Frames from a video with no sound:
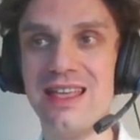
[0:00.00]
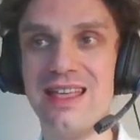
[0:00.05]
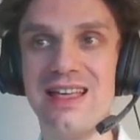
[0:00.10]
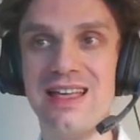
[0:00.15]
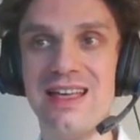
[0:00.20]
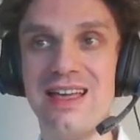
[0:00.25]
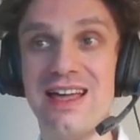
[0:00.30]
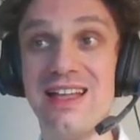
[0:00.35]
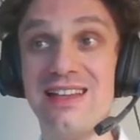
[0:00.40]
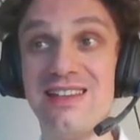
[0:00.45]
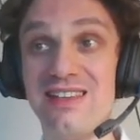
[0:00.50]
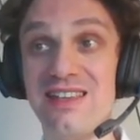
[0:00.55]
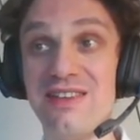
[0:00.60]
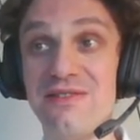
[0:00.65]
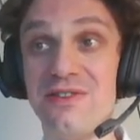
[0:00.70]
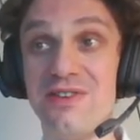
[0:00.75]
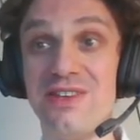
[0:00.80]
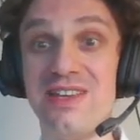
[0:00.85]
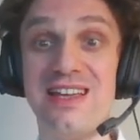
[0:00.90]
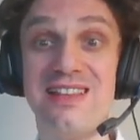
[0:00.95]
And
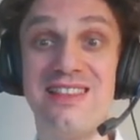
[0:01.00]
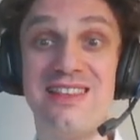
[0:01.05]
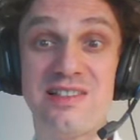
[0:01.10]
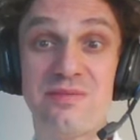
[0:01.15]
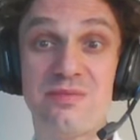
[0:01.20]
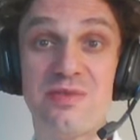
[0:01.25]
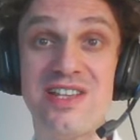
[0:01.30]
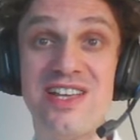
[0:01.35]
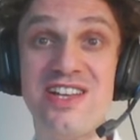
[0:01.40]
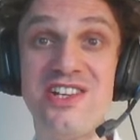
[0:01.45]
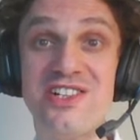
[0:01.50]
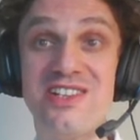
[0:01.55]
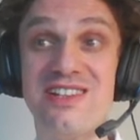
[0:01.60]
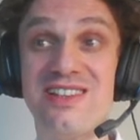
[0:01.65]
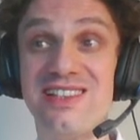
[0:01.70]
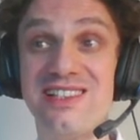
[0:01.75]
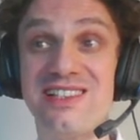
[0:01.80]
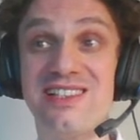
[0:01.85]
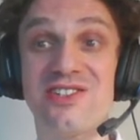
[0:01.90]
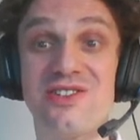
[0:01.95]
if you get this prediction,
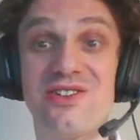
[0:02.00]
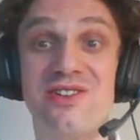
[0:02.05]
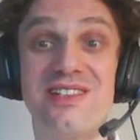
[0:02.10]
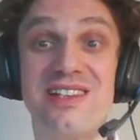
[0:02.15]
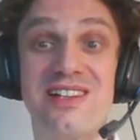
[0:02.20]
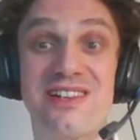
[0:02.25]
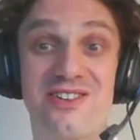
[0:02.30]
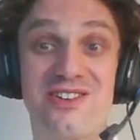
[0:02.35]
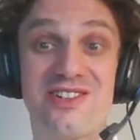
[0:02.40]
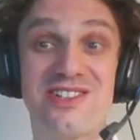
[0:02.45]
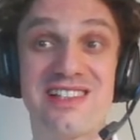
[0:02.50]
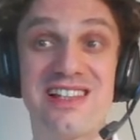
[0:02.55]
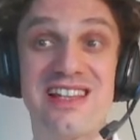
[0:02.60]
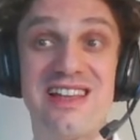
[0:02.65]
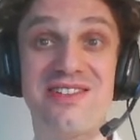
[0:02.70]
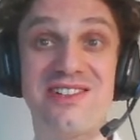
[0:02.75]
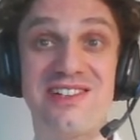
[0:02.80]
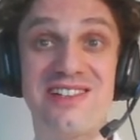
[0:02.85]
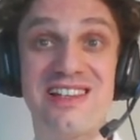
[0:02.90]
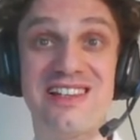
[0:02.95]
this is called a
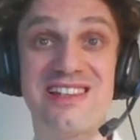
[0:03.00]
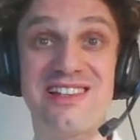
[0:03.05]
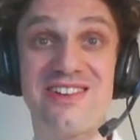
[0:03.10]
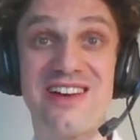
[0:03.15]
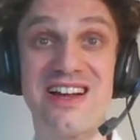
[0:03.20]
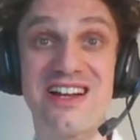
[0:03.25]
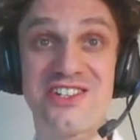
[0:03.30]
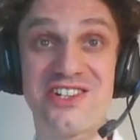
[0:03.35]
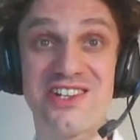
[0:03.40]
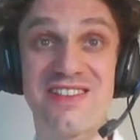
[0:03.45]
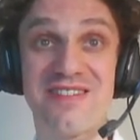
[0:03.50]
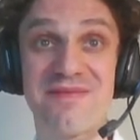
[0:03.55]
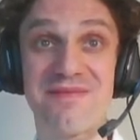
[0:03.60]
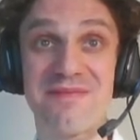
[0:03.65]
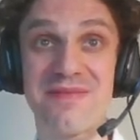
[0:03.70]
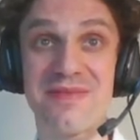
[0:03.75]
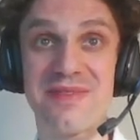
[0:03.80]
cross-level interaction.